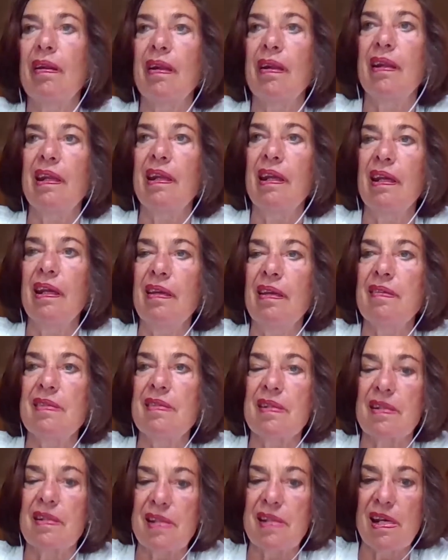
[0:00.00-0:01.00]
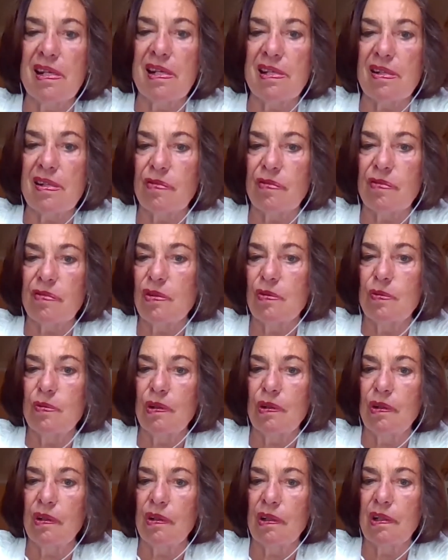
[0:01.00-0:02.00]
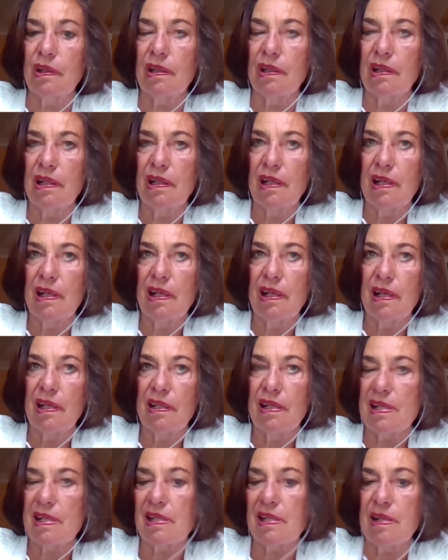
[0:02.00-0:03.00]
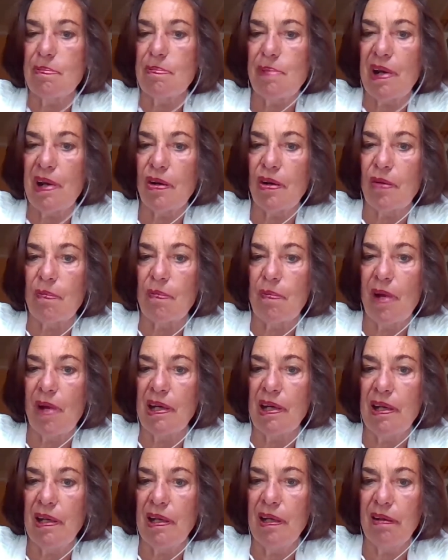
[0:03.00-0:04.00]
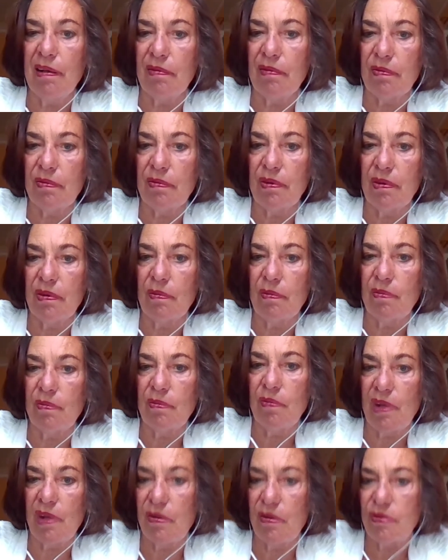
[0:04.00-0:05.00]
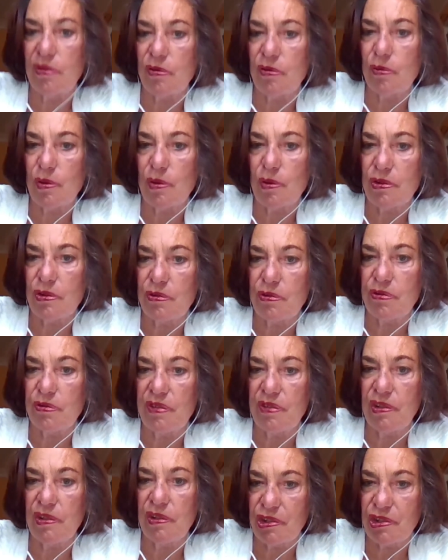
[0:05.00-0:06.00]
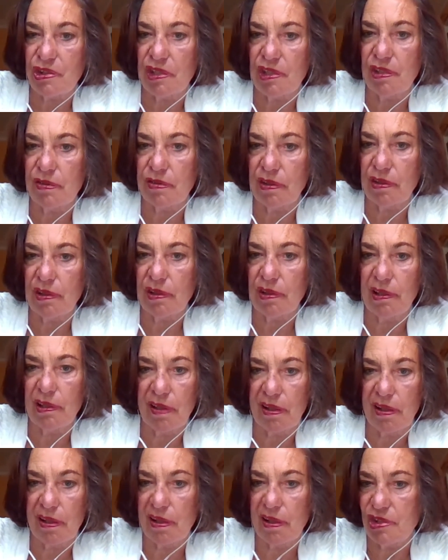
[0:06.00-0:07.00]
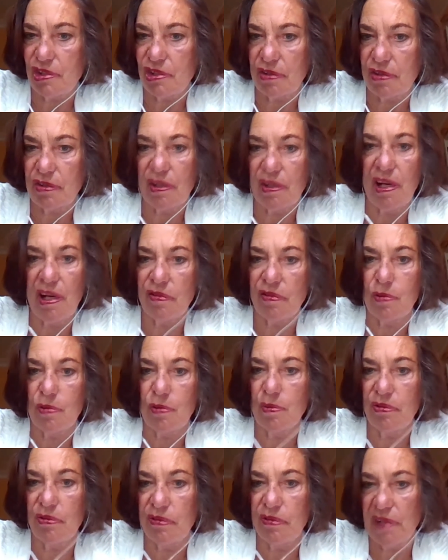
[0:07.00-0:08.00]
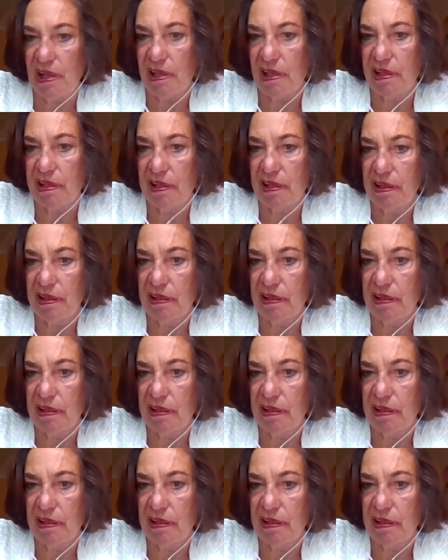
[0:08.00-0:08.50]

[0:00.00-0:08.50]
the success of your work doesn't depend on money. If you want to feed your children, the children have to be fed.